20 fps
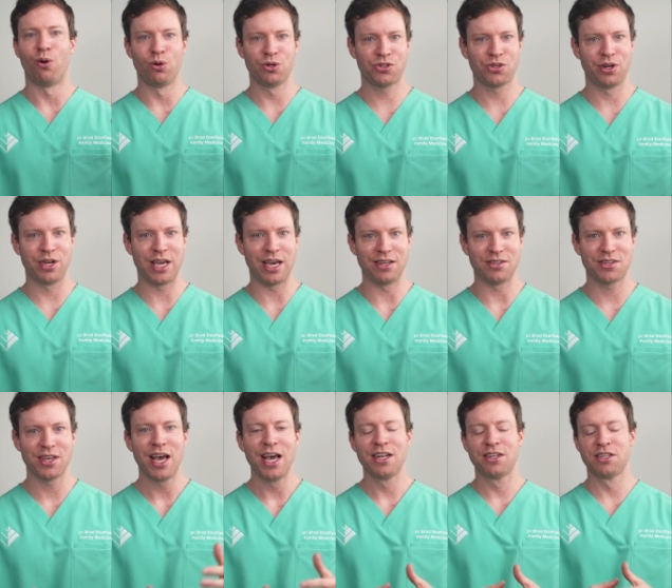Also,
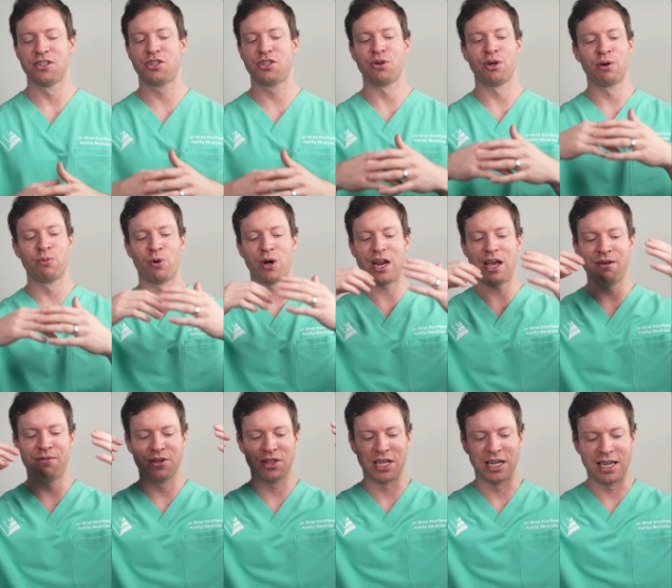yes. Does doing
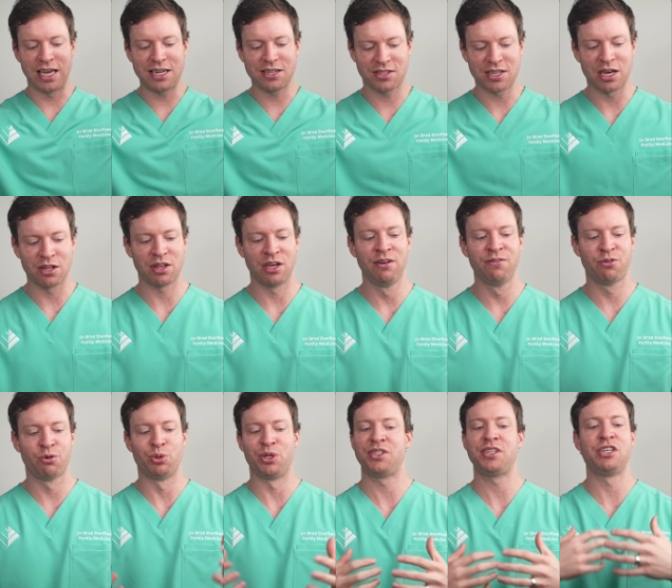whatever the latest health
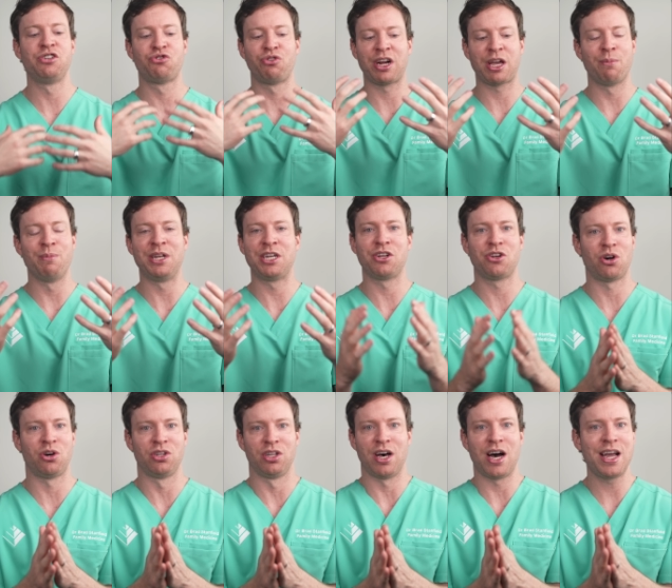influence has recommended
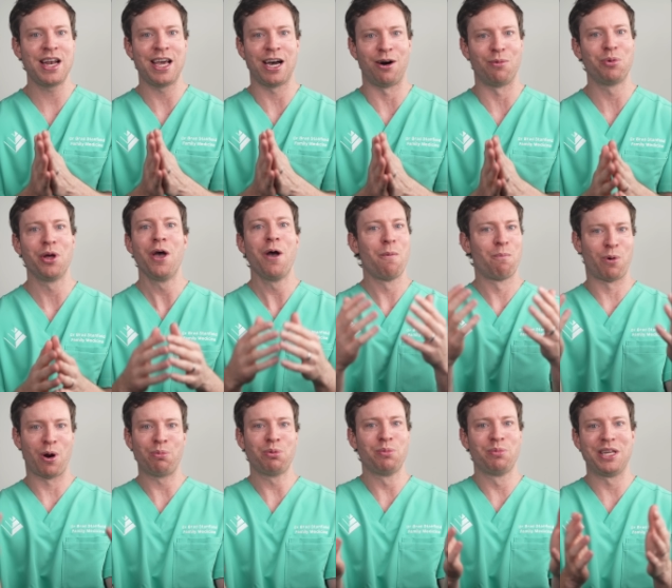online help?
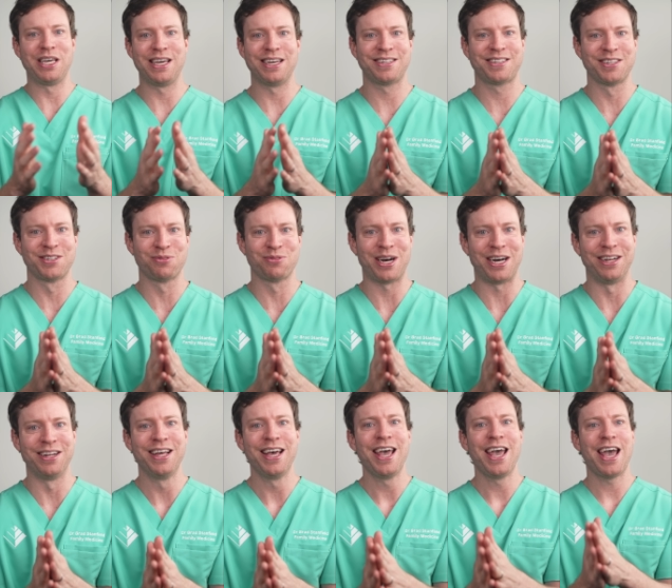Probably yes as
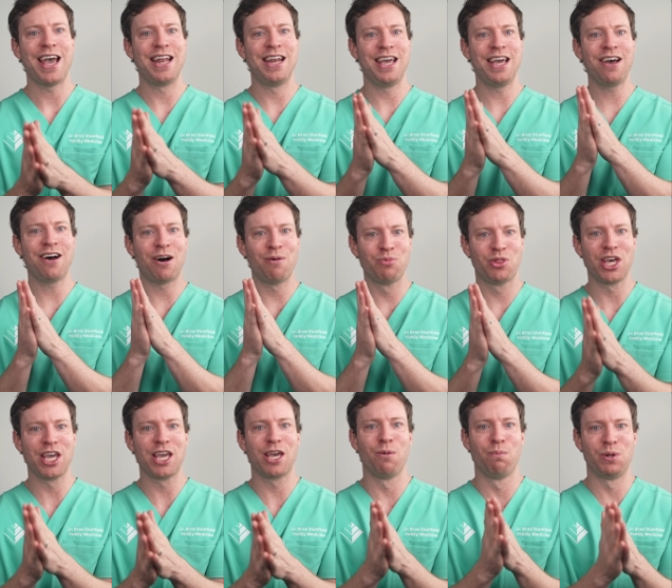well. And here I'm
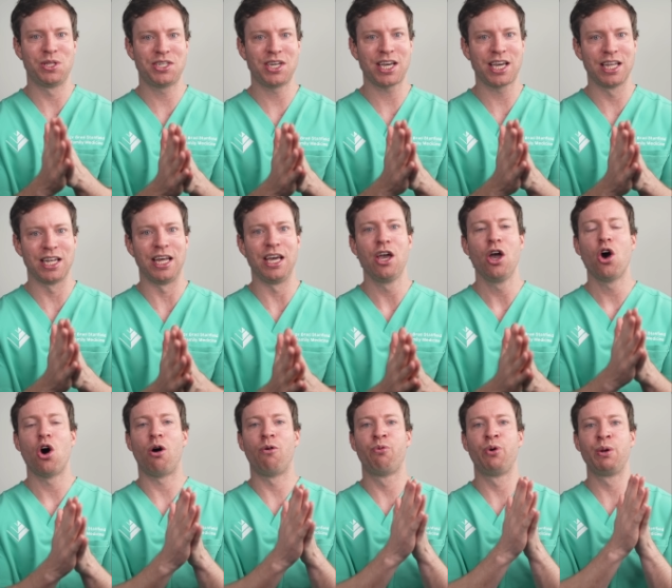thinking particularly
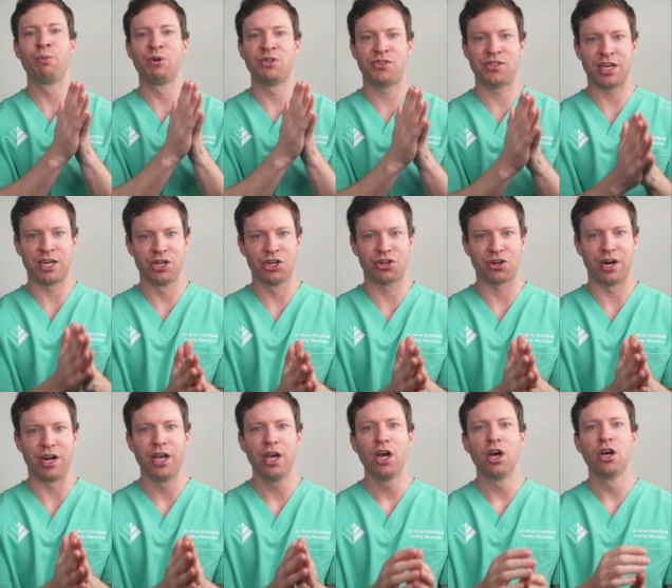of when we're sedentary.